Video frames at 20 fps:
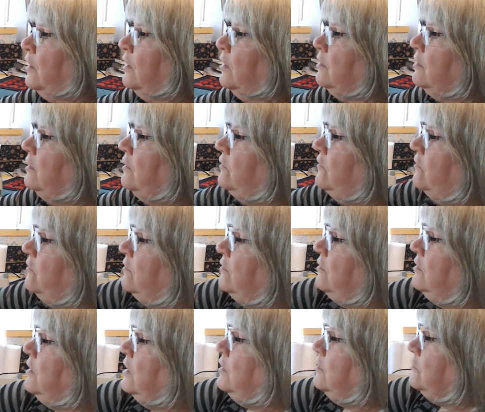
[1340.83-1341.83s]
This
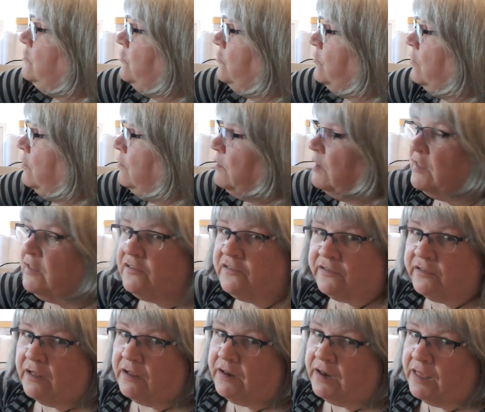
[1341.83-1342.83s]
needle screw is
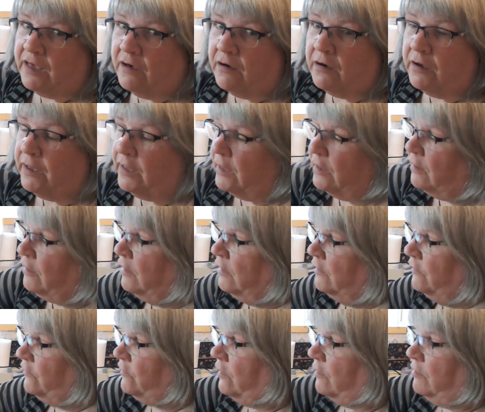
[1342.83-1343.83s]
slightly higher,
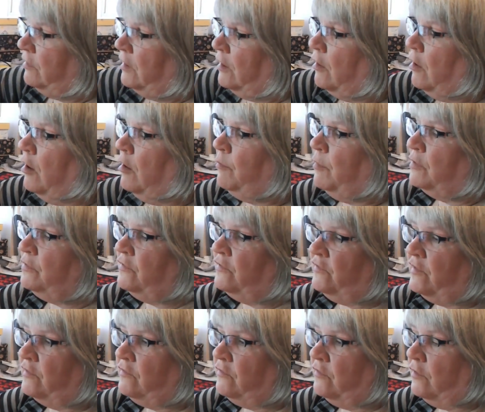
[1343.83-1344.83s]
so the arm on the
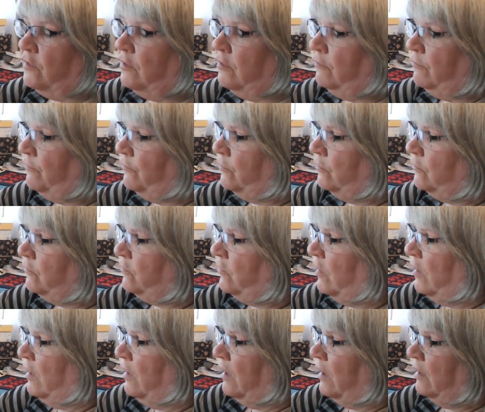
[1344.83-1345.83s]
sensor cue foot
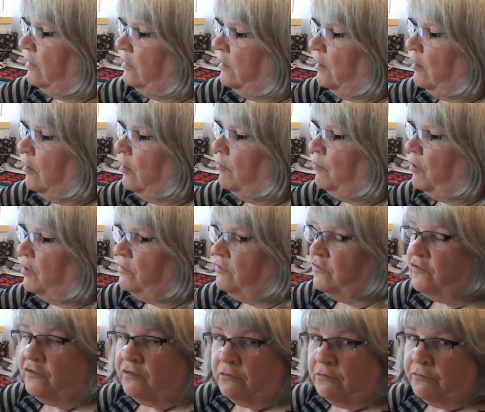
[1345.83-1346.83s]
and the arm on
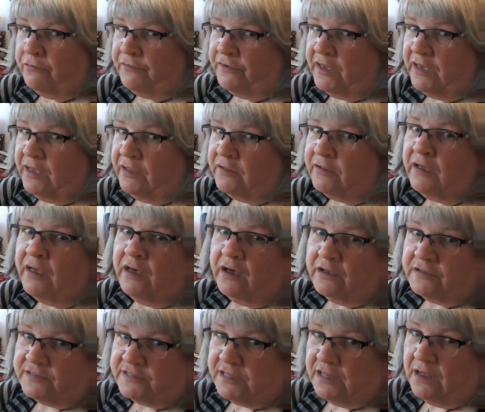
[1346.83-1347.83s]
the dual feed
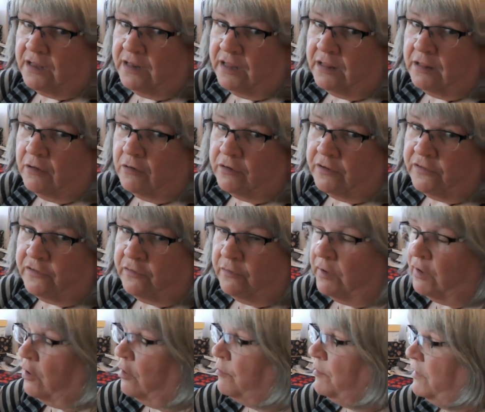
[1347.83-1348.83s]
are slightly longer to
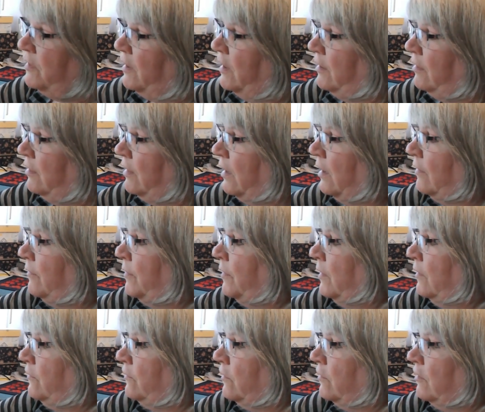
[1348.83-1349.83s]
accommodate that,
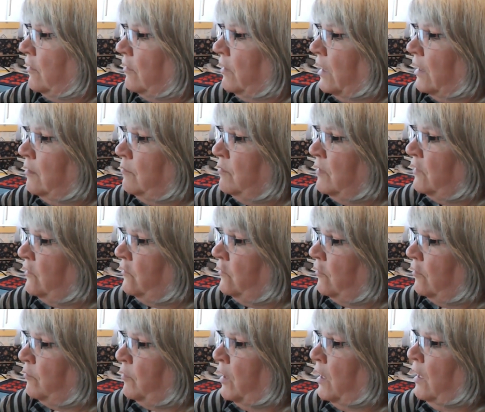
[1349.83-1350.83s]
so don't get them
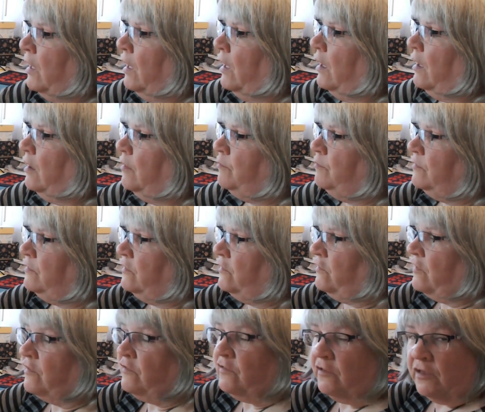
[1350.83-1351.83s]
mixed up. The
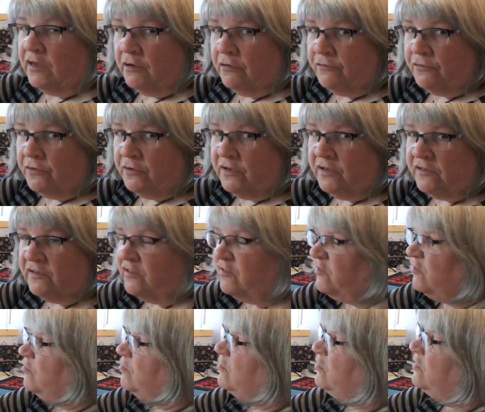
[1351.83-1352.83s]
sensor cue foot is a
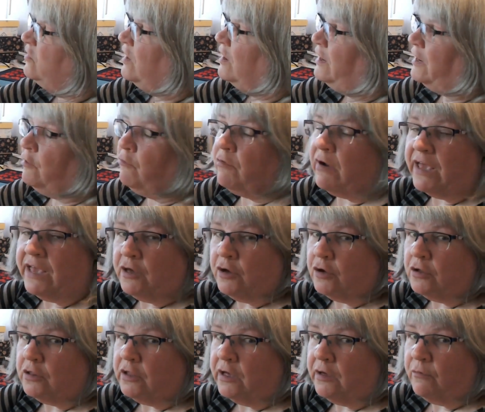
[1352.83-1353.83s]
sort of slightly grey
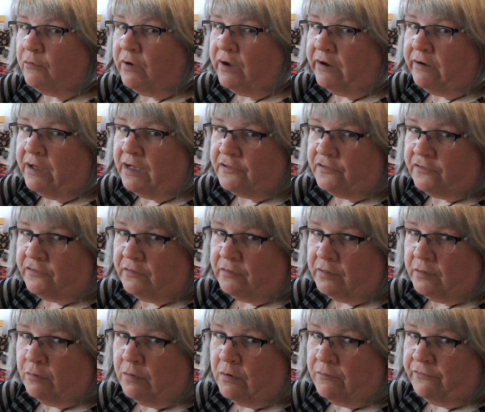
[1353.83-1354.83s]
colour, whereas
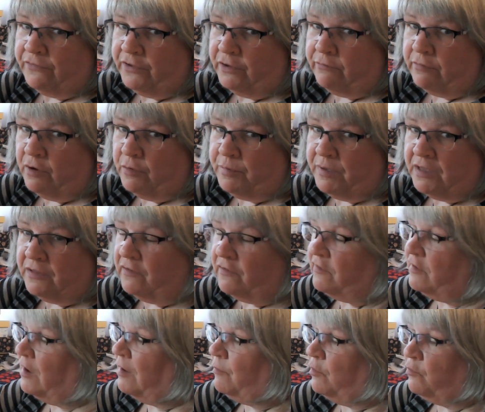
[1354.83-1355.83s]
the one for your ruby and your
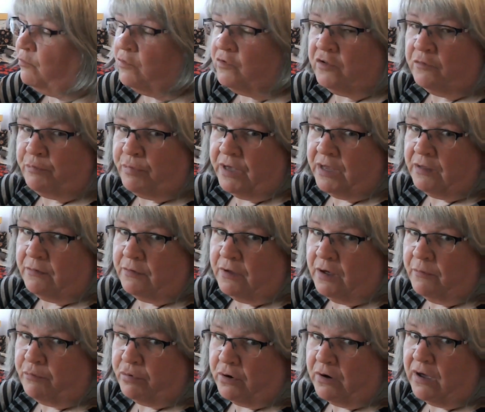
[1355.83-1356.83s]
diamond would have been
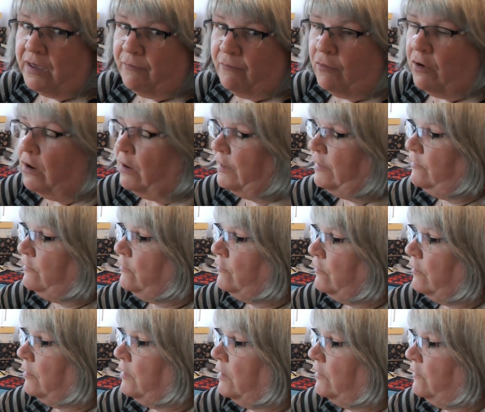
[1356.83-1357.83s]
a bright white,
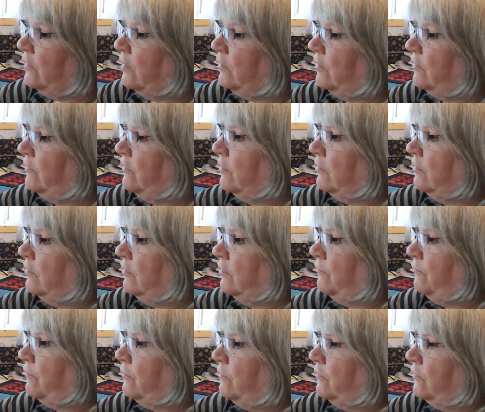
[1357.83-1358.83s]
so that's how you tell the
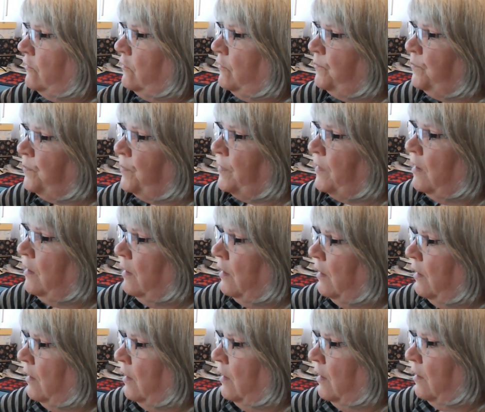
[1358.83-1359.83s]
difference.
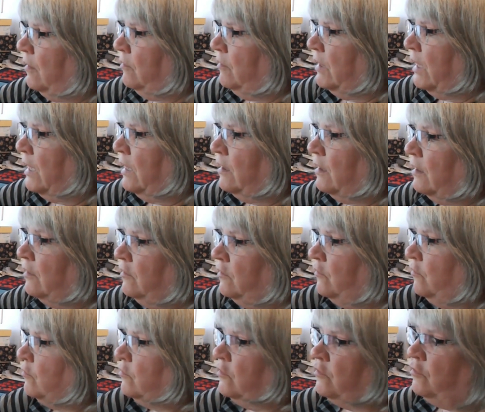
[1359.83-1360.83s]
Okay, and
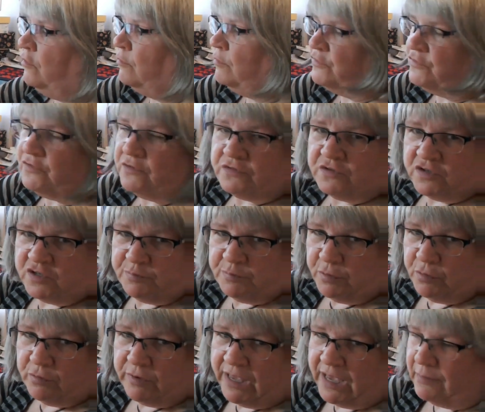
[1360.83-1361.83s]
there's all the normal sort of
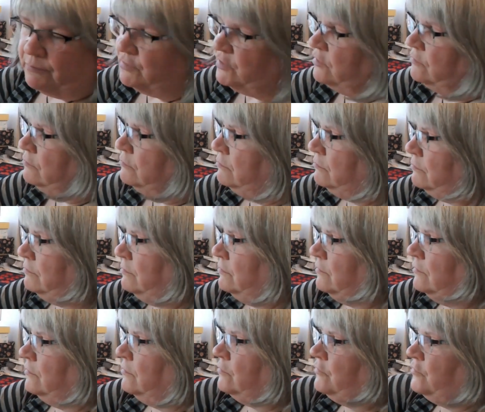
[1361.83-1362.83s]
spool caps and
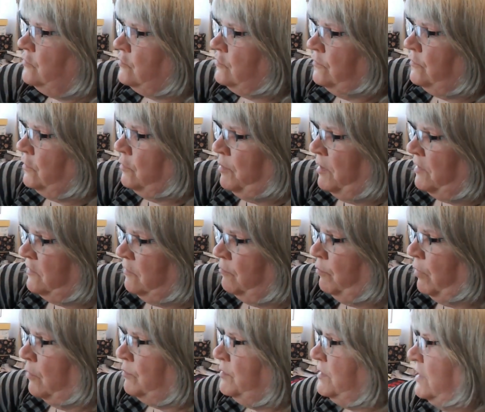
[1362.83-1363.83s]
all sorts of other bits
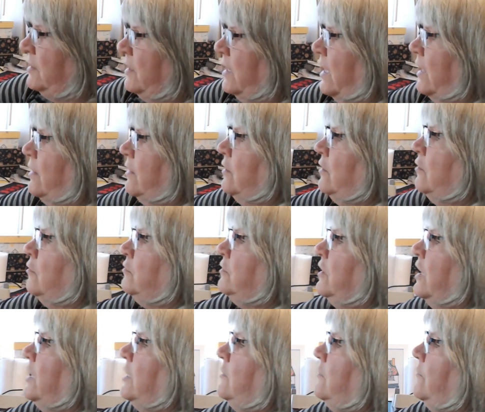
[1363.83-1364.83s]
and bobs in there that you'll
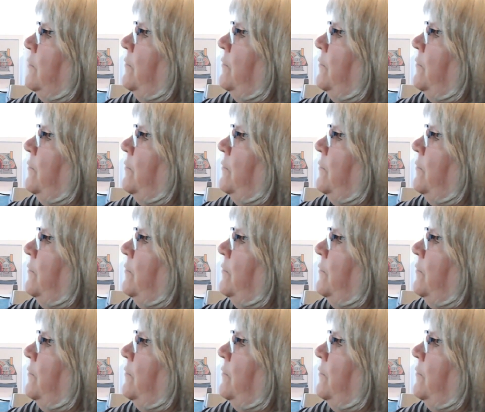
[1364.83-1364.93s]
need.